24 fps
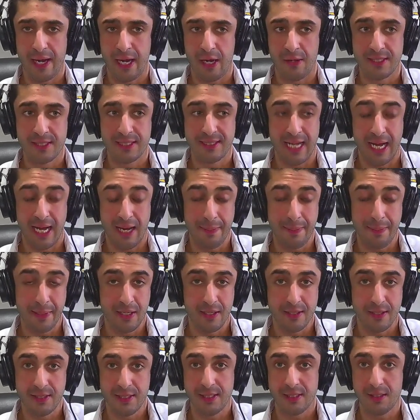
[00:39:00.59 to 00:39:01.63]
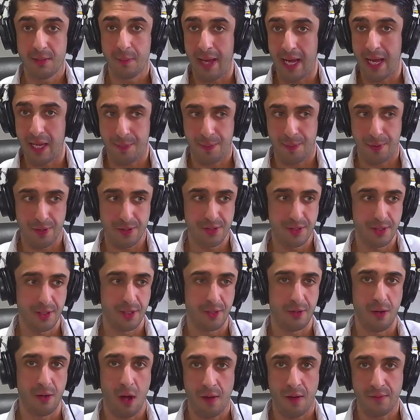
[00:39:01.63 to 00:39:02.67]
grounds, not because he's a bad
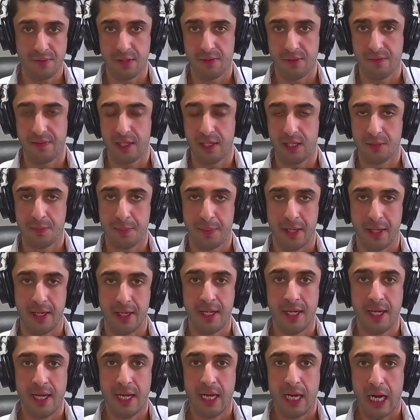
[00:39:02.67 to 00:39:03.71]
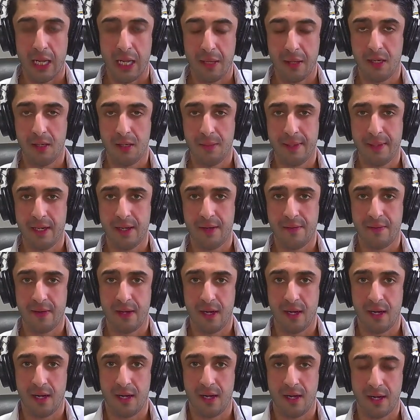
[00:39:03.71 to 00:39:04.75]
person or off the field, but a little bit of
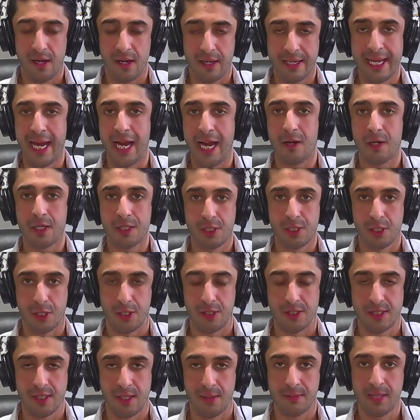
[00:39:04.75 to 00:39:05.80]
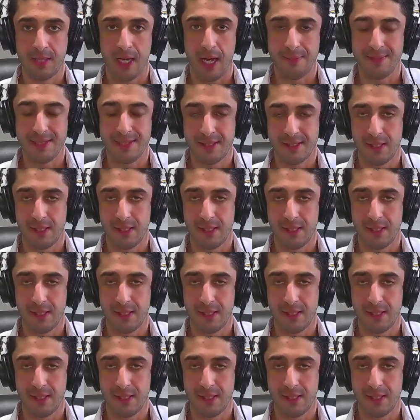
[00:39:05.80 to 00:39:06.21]
a character sometimes.